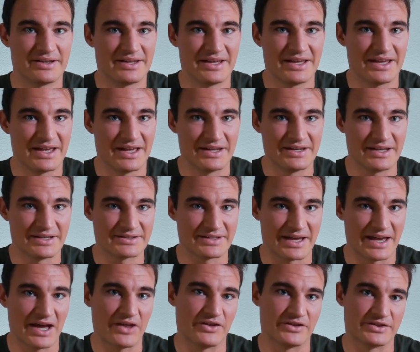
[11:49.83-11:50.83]
it doesn't
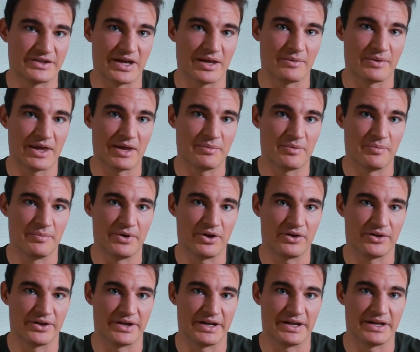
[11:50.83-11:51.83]
have the same
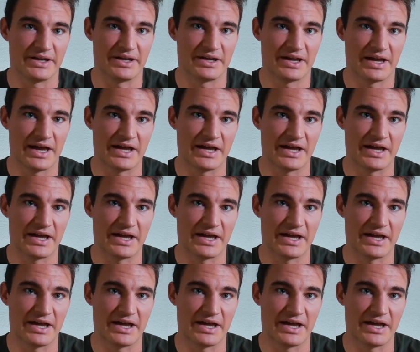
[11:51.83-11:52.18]
capability